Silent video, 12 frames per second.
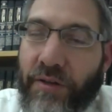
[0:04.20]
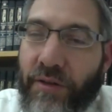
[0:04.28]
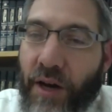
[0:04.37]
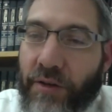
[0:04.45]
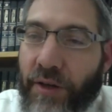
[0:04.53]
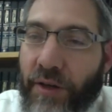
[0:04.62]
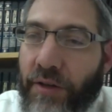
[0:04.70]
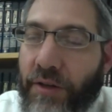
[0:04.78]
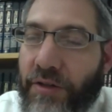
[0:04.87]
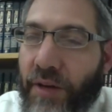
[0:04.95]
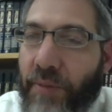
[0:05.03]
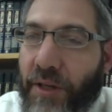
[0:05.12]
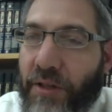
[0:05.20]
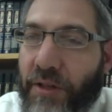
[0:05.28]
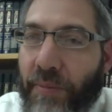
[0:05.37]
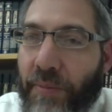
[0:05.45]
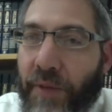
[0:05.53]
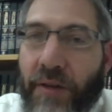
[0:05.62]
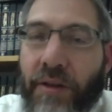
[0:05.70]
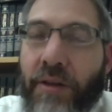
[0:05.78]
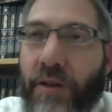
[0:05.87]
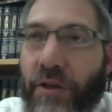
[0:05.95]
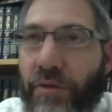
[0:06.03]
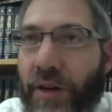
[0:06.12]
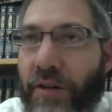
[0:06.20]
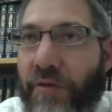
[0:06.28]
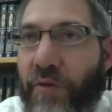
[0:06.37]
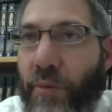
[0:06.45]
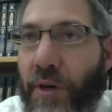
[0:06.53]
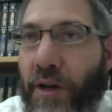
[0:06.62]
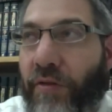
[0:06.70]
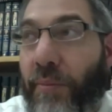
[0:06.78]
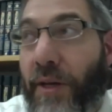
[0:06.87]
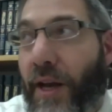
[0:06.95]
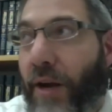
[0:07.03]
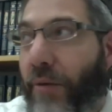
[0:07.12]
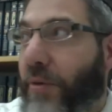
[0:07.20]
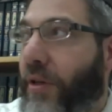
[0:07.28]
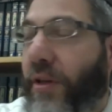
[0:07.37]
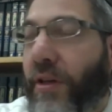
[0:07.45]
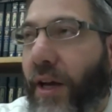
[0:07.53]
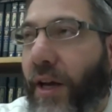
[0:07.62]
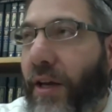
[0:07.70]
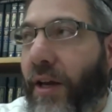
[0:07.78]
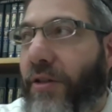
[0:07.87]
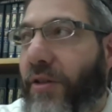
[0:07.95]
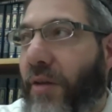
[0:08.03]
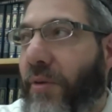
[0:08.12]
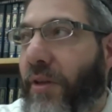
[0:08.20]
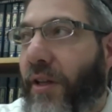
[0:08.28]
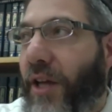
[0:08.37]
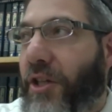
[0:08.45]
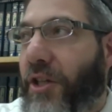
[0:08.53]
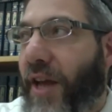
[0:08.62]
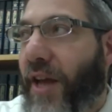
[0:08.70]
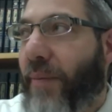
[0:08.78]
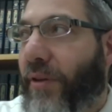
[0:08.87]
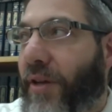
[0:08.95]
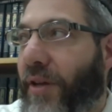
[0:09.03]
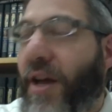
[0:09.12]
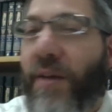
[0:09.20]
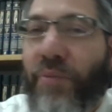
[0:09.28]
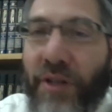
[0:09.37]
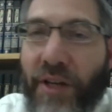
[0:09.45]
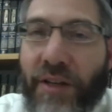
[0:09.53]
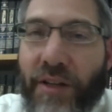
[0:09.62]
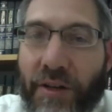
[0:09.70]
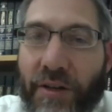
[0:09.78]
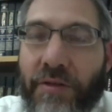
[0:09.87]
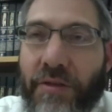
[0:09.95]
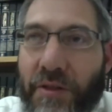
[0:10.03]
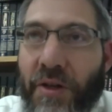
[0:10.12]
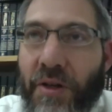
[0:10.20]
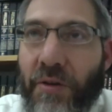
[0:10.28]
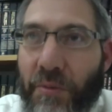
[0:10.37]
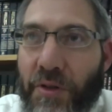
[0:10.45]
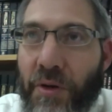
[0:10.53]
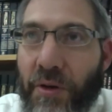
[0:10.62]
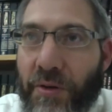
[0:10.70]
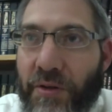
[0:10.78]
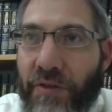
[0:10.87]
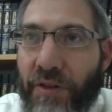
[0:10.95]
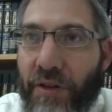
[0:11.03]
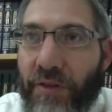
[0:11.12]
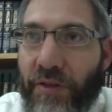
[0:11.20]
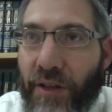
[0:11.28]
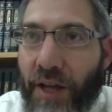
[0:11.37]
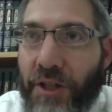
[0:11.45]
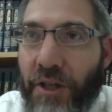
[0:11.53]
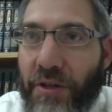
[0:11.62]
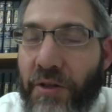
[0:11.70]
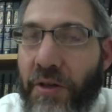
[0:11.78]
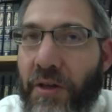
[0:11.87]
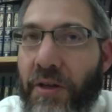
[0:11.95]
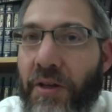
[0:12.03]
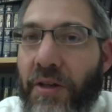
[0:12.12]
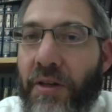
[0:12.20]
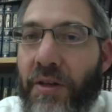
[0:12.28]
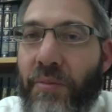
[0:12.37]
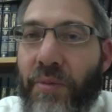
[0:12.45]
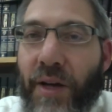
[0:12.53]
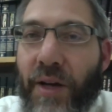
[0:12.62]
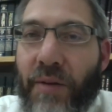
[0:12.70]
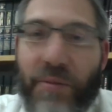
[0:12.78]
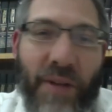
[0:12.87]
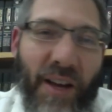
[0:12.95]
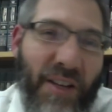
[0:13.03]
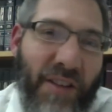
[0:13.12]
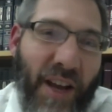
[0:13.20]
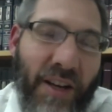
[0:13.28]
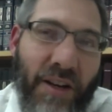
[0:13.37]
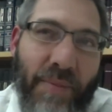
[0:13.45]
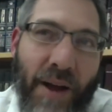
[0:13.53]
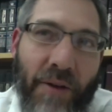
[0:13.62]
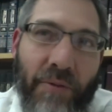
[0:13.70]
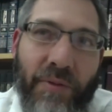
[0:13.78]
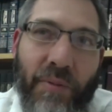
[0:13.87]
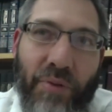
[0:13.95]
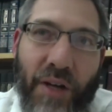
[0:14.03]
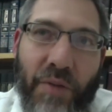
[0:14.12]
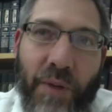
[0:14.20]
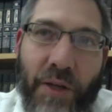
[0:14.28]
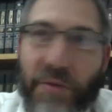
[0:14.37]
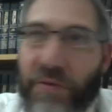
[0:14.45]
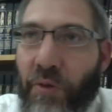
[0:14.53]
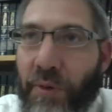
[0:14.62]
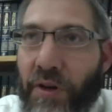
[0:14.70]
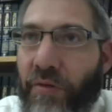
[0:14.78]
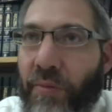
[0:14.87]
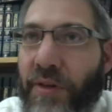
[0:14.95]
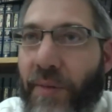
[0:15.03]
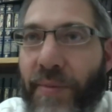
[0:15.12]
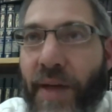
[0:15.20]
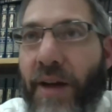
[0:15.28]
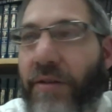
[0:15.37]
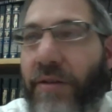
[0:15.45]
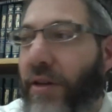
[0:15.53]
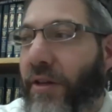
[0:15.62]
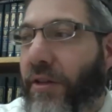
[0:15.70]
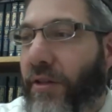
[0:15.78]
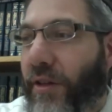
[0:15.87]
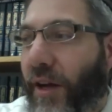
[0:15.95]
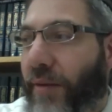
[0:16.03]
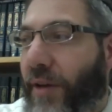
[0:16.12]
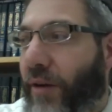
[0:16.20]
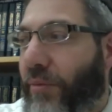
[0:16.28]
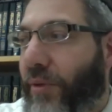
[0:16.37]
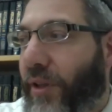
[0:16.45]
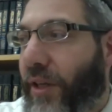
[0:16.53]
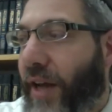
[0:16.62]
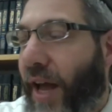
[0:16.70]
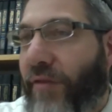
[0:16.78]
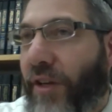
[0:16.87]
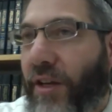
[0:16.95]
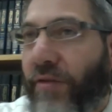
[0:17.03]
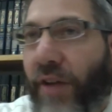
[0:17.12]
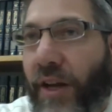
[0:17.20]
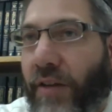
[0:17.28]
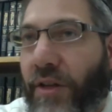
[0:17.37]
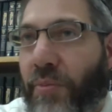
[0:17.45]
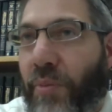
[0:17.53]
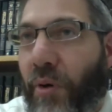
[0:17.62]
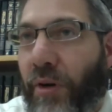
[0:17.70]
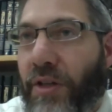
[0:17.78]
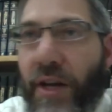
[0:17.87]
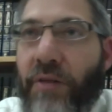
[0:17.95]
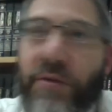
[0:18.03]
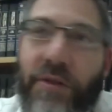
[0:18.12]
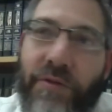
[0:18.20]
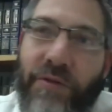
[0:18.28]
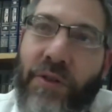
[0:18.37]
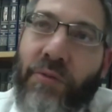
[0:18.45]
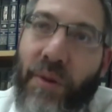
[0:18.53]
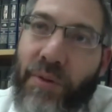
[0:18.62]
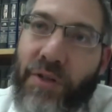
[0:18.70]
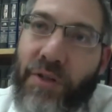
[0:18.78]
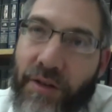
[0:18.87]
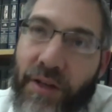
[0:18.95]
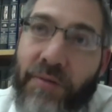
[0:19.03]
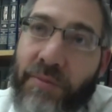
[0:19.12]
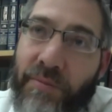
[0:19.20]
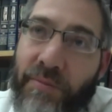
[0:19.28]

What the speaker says: Dr. England sent me something. They're trying to form a government now. I said when the elections happened, yeah, I predicted some of the results of the elections, but I'm not excited about the prospects of forming government. I'm not really an advocate of any of these parties. I don't feel represented.